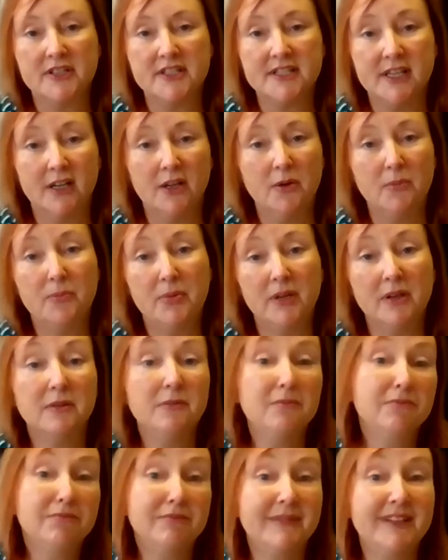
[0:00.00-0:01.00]
So,
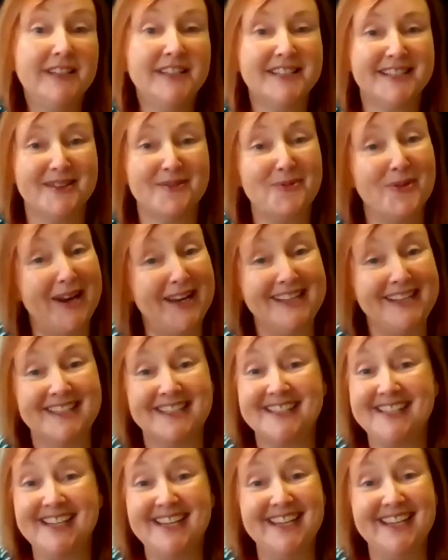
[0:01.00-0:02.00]
but it's a wait and
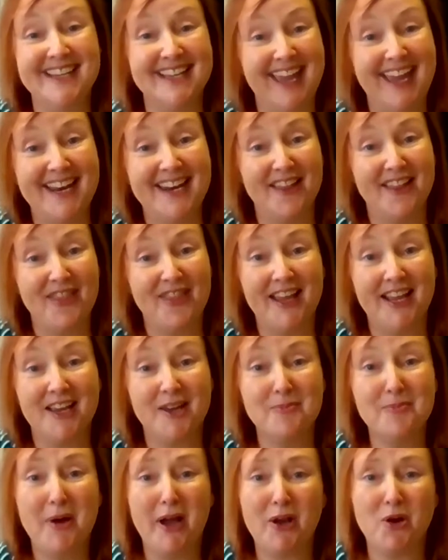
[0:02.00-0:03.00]
see again, I think.
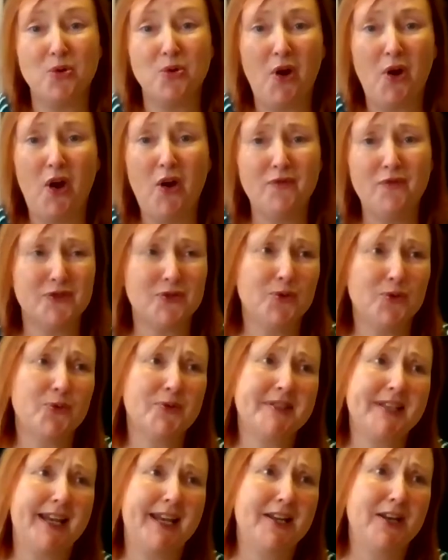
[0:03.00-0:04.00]
And Michael Gove was sort of
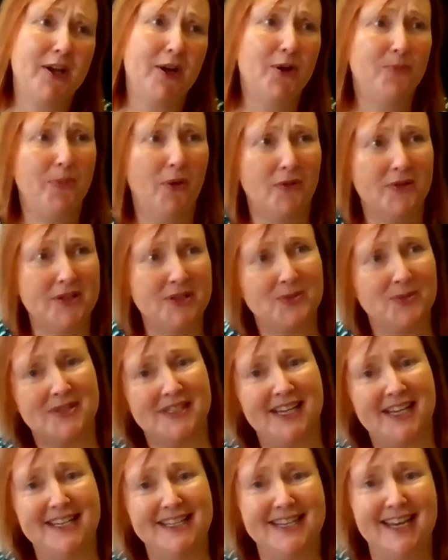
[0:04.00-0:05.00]
saying no, Boris was
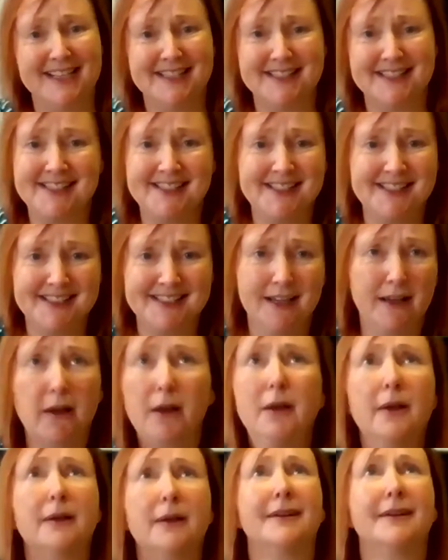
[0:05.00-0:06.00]
saying yes, and it's like,
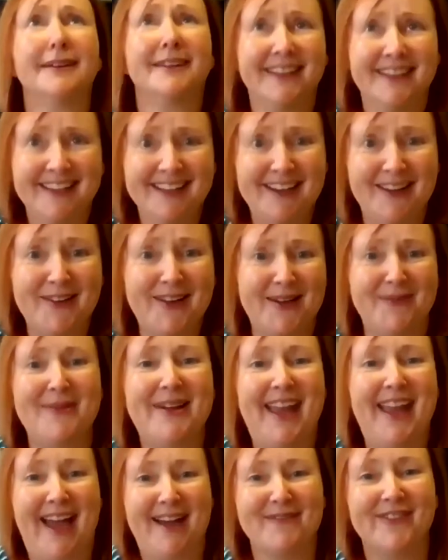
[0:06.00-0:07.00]
can
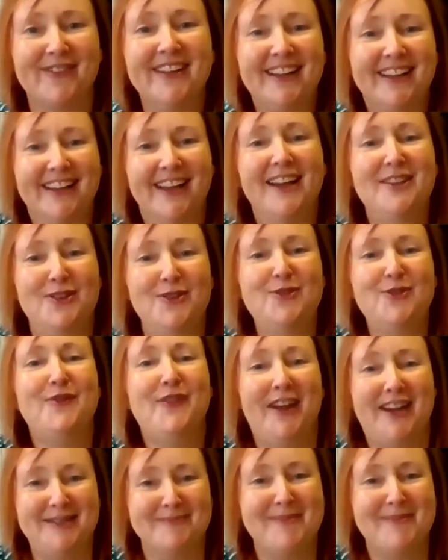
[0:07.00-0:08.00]
we have a
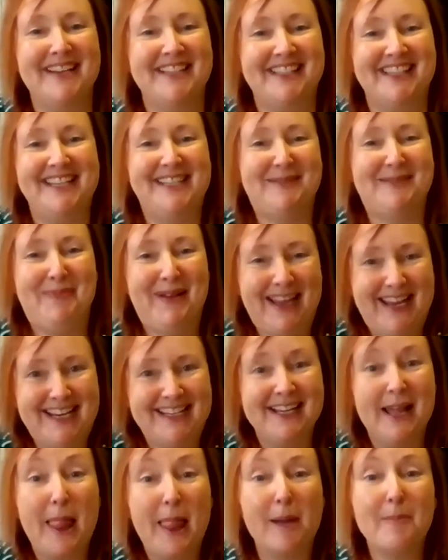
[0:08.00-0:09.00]
unified message,
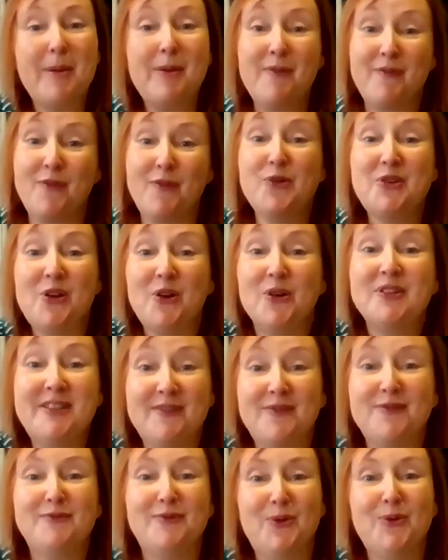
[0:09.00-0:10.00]
please? I mean, we've already got
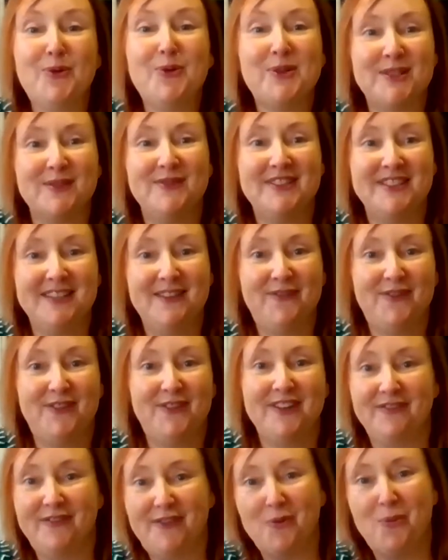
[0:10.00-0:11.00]
different rules
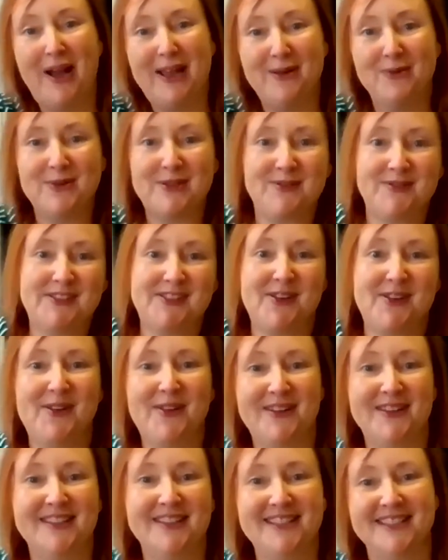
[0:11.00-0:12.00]
for Wales, for
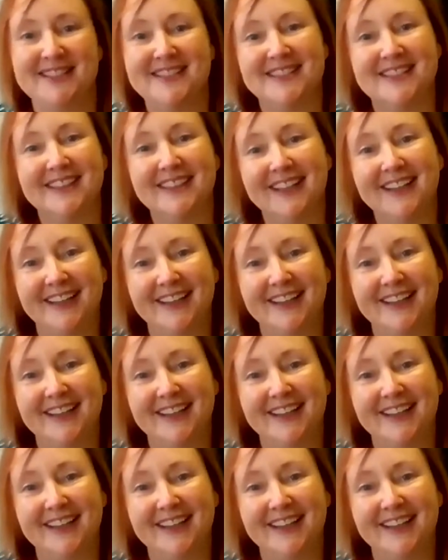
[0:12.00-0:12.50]
Scotland.